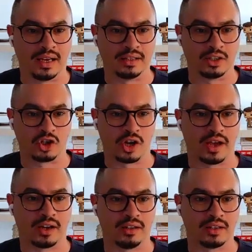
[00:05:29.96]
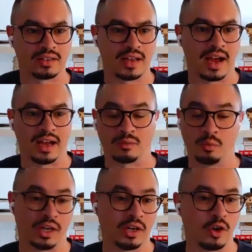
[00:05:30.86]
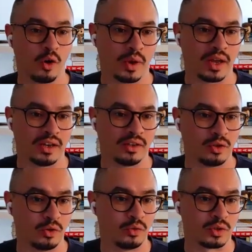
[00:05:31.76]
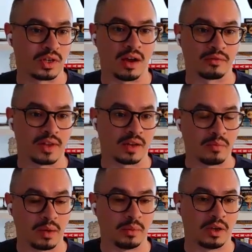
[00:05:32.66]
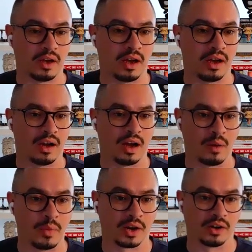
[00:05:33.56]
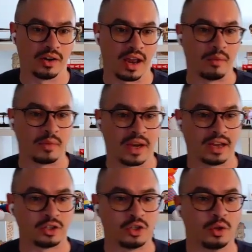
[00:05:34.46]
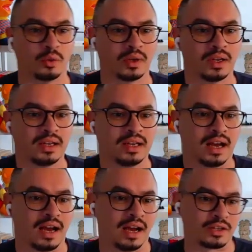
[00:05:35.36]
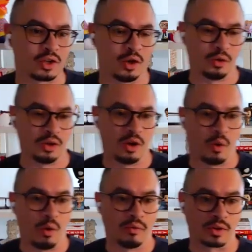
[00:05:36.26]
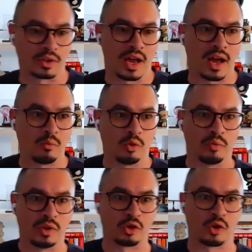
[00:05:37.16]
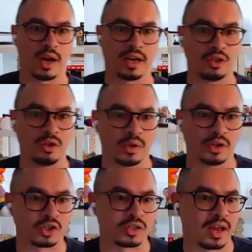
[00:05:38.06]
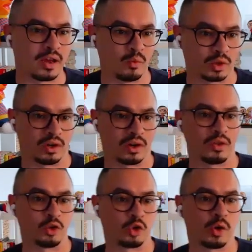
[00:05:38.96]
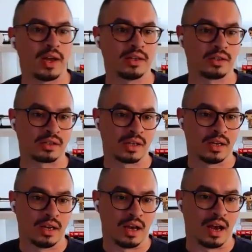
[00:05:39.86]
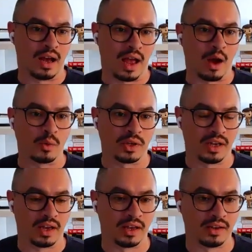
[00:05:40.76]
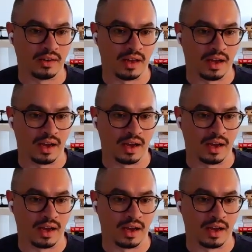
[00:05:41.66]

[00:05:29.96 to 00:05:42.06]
in the channel is that we can go in and do stuff that maybe a bigger name can't do. So, over time, we've been trying to understand what are the trends, how we can